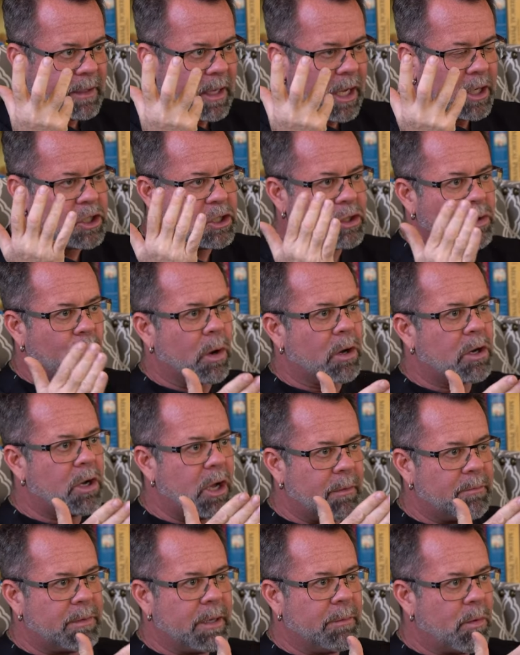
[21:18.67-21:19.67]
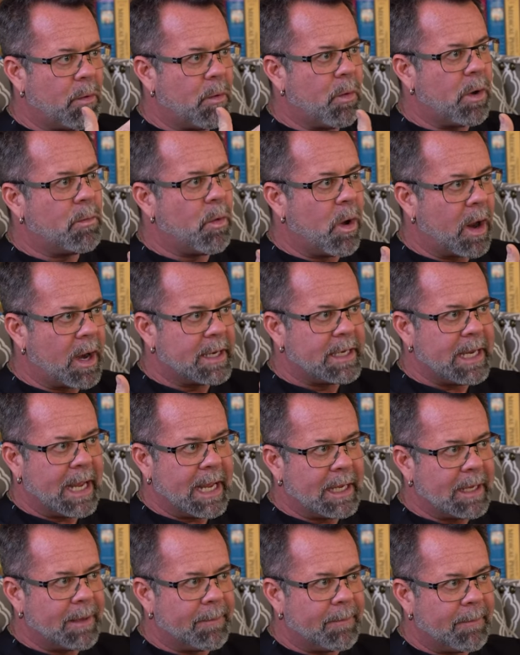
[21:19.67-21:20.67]
a shortcut people would want to
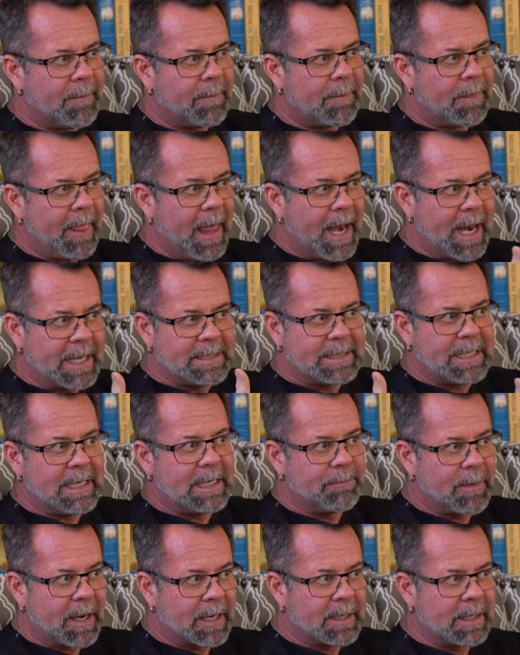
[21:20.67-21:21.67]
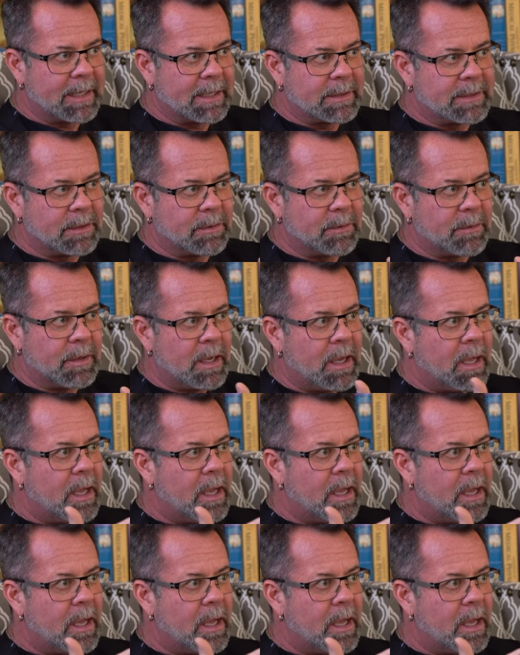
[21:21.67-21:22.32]
take. And I see it in my clinic too.